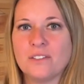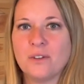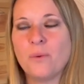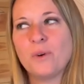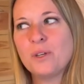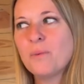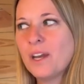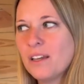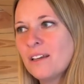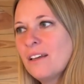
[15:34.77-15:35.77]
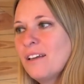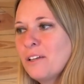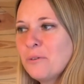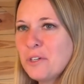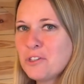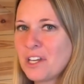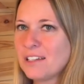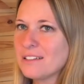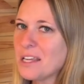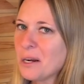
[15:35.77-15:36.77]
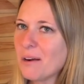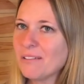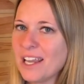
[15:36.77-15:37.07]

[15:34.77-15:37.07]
You know, what do you want Hilary and Chad to tear out